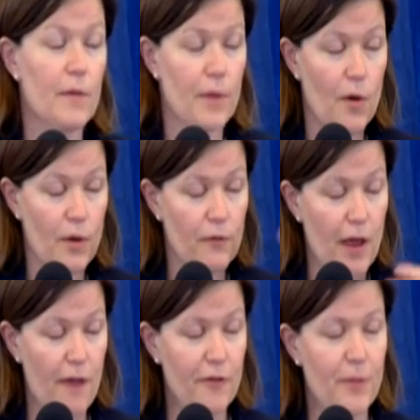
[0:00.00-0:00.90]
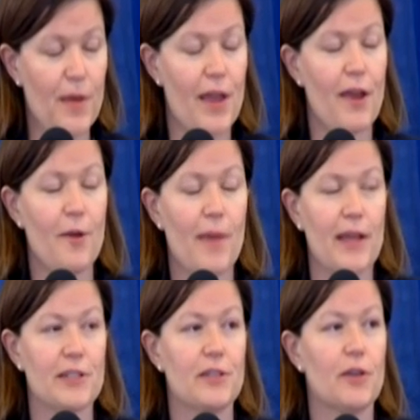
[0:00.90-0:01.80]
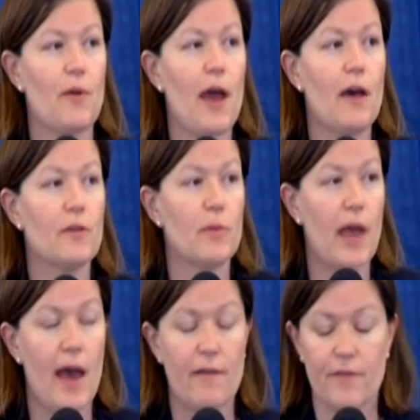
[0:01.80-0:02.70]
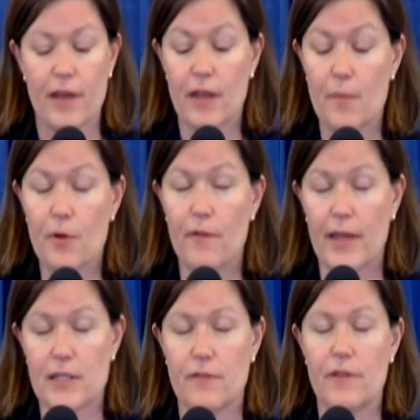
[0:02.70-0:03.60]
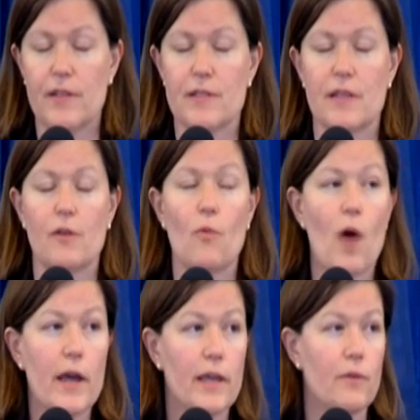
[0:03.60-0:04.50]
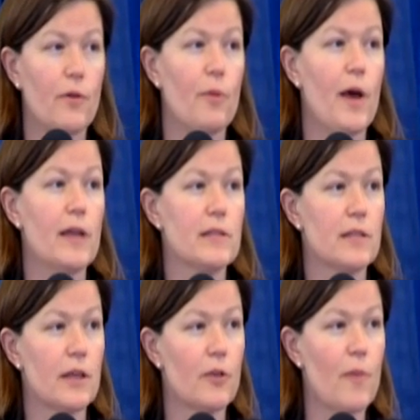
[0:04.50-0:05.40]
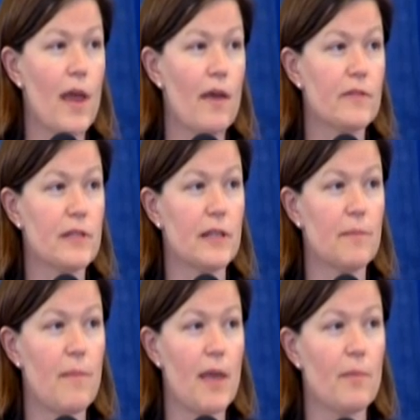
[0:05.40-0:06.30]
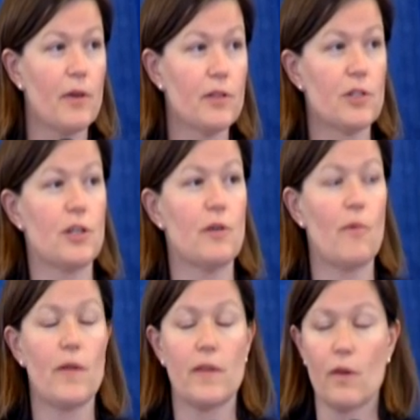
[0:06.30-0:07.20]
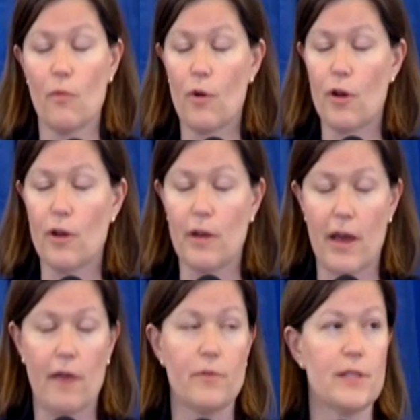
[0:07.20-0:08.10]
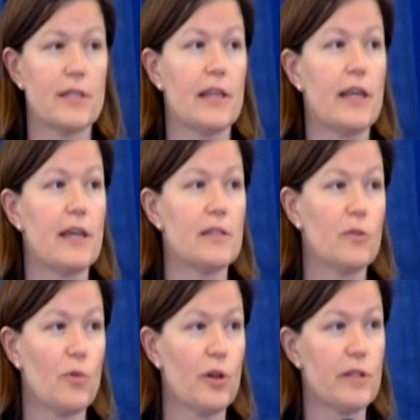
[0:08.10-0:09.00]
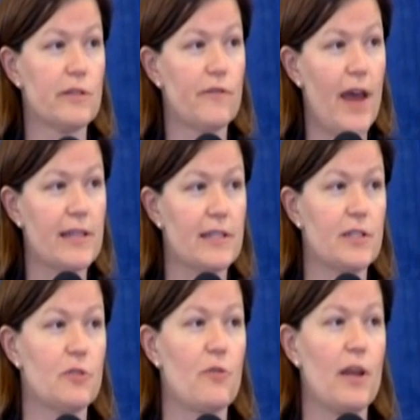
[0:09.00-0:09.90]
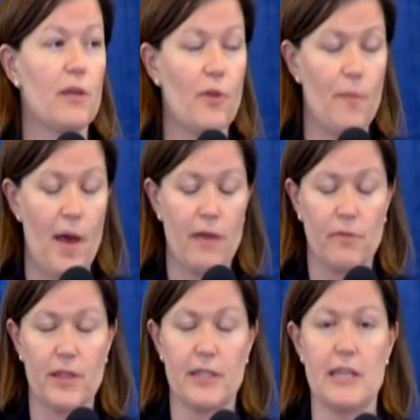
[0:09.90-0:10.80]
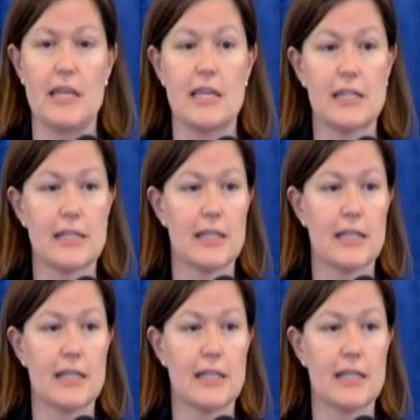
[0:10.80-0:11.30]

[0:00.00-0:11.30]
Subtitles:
Going now from the air back to the ground, we have a number of activities in walking robots. You may have seen Mabel. She won the award recently as the world's fastest running robot with knees.